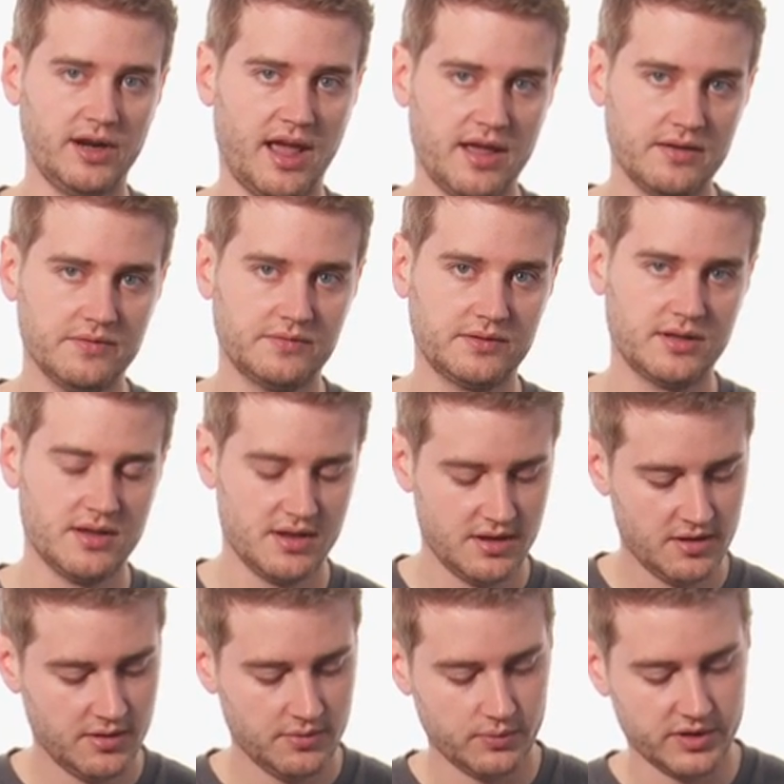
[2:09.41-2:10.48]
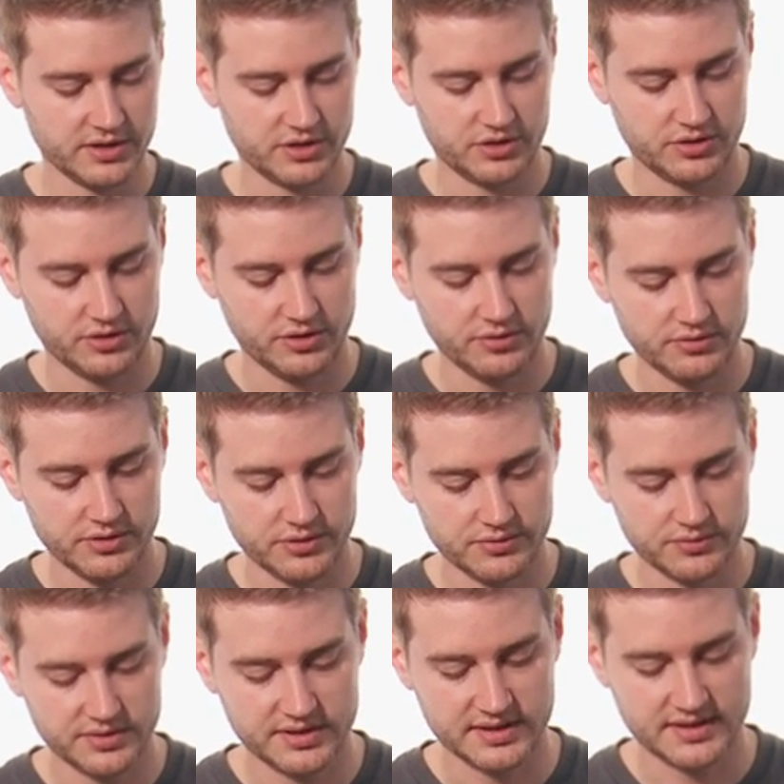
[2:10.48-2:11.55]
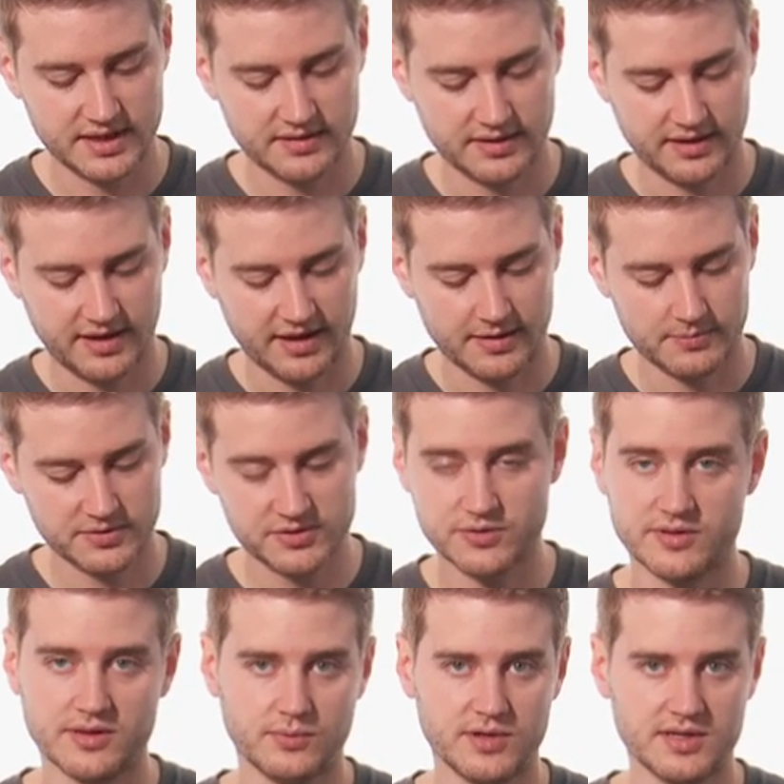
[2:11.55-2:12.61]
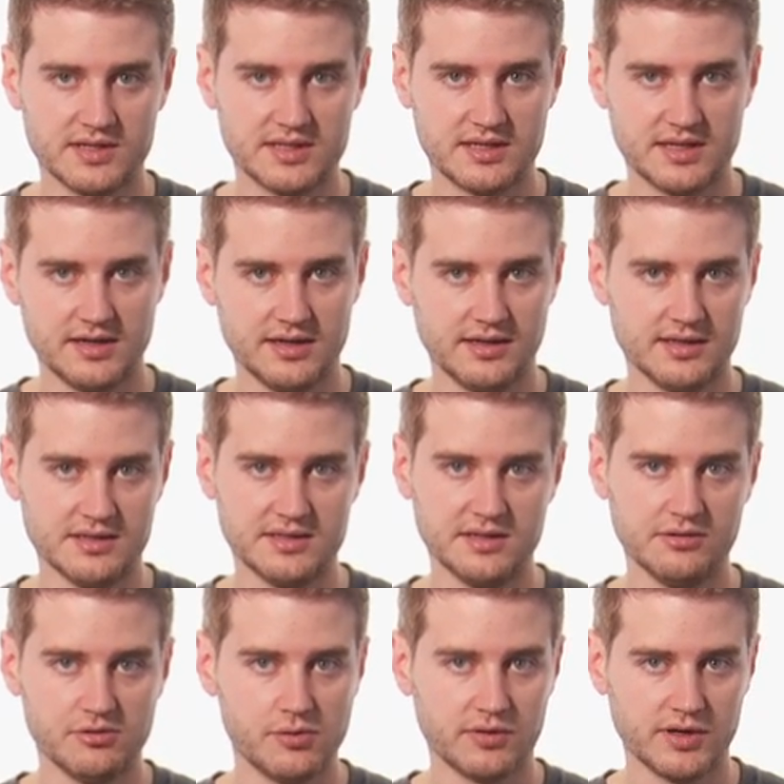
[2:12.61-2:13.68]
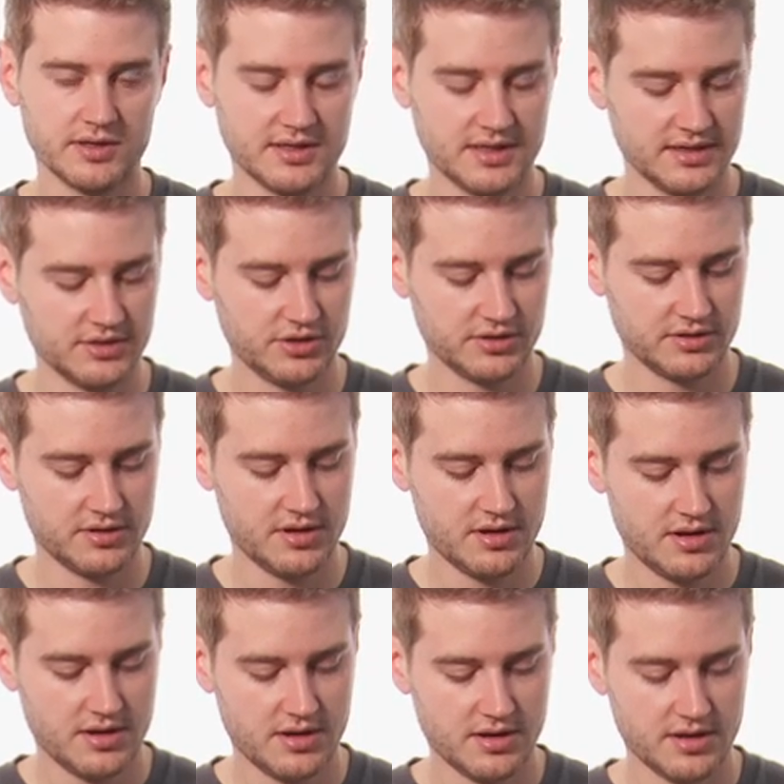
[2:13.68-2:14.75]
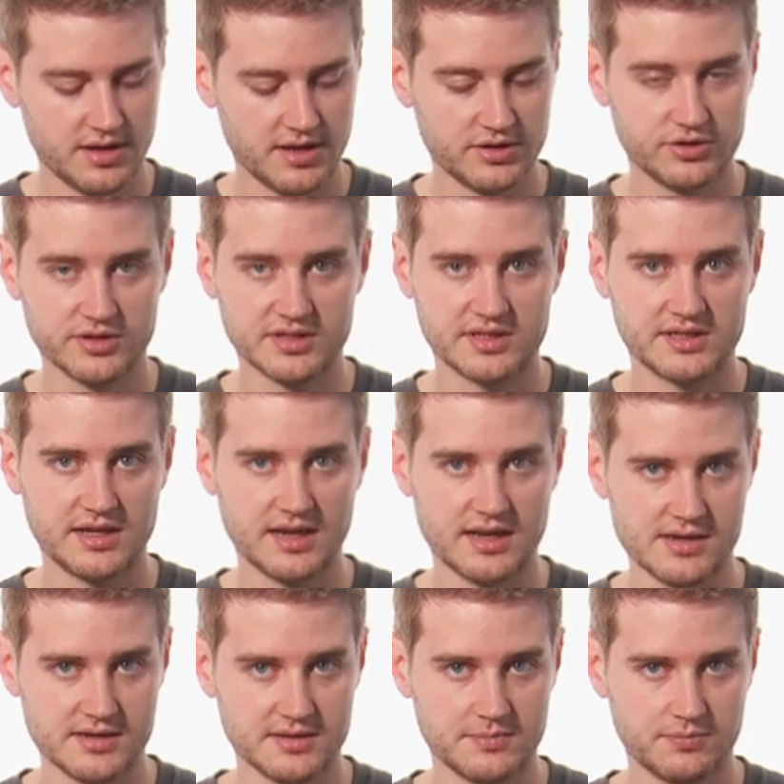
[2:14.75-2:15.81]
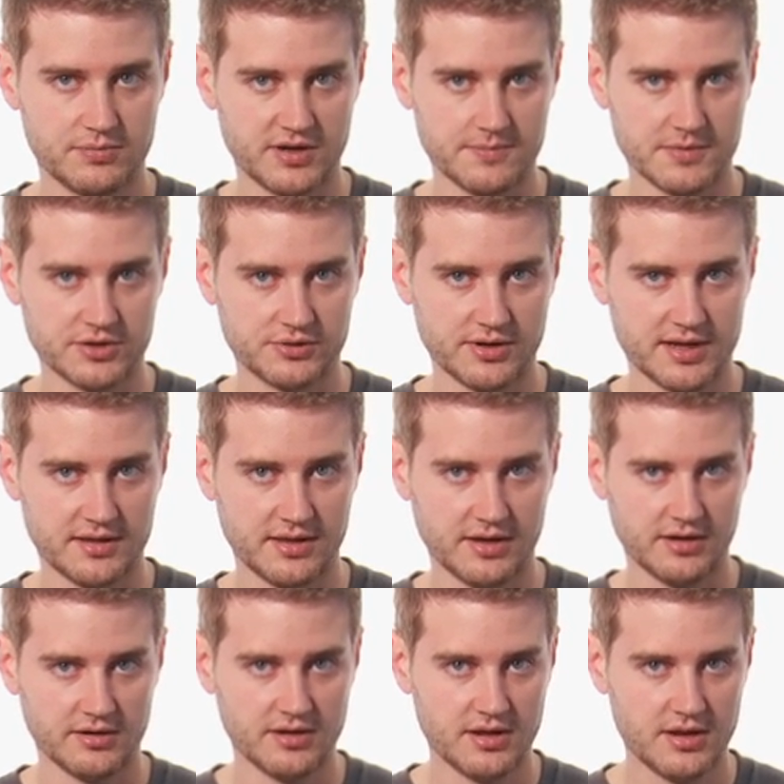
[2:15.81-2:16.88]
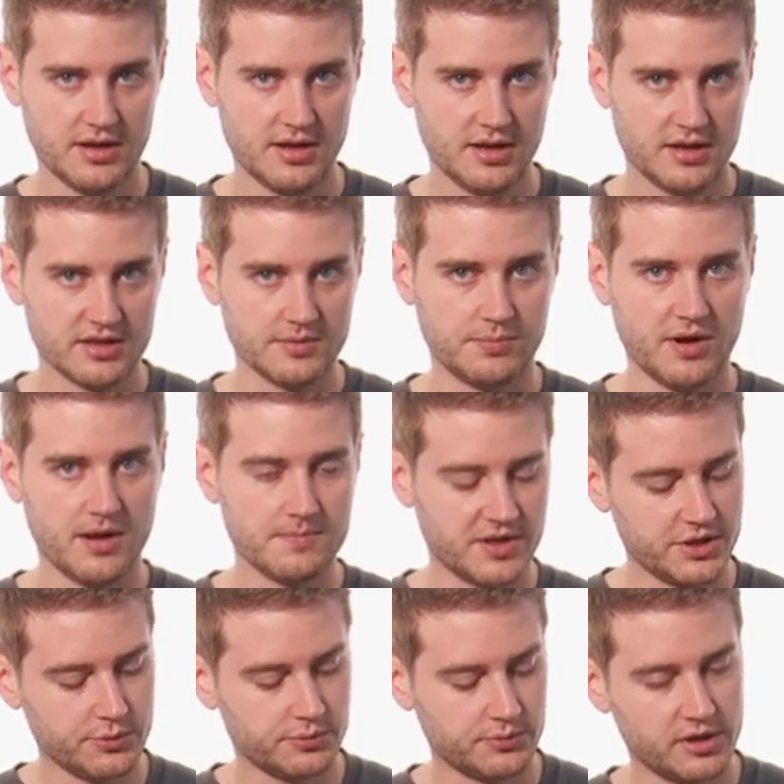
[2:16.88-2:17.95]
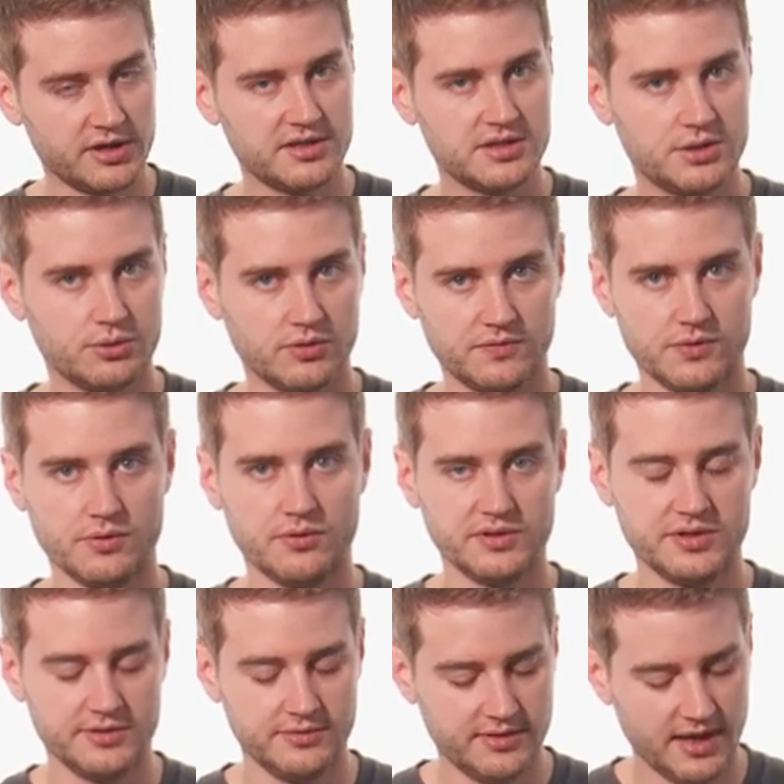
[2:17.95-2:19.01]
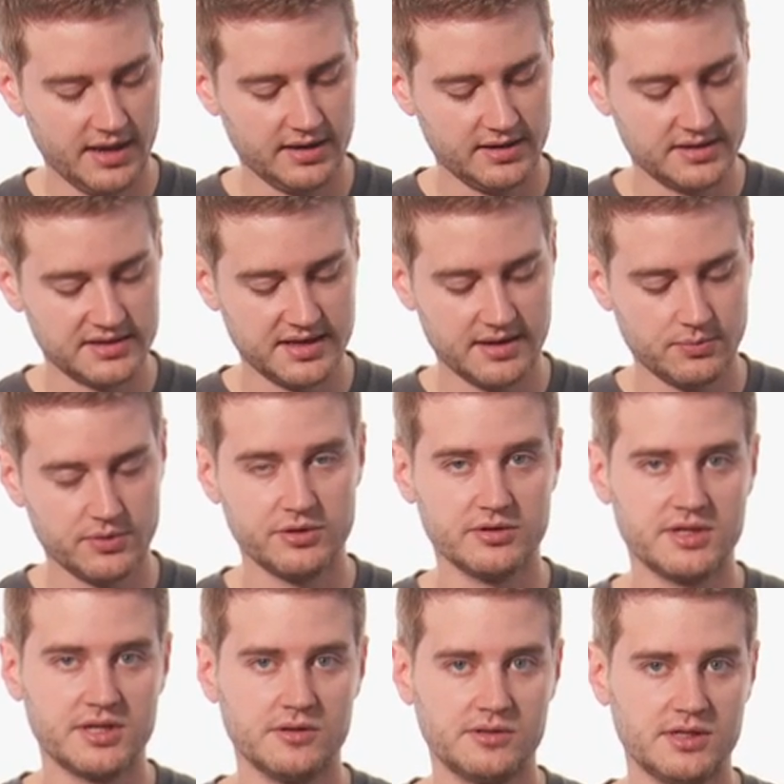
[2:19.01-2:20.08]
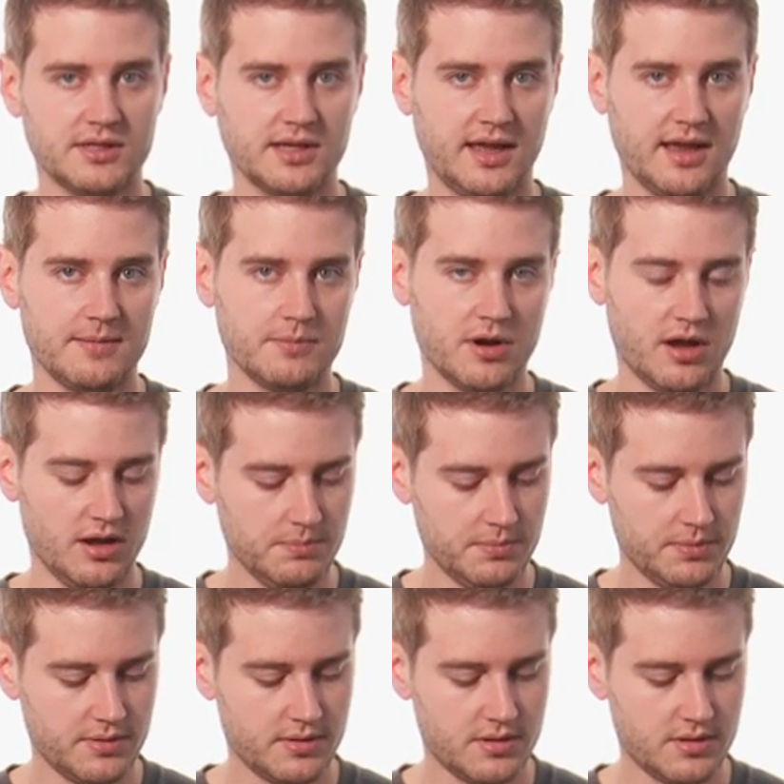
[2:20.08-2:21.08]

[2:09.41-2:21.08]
and aft, which you use to set the camera so that when it's sitting at zero orientation, it just stays pretty much right there. The problem that you run into if you only do that is that when you're tilting the camera up,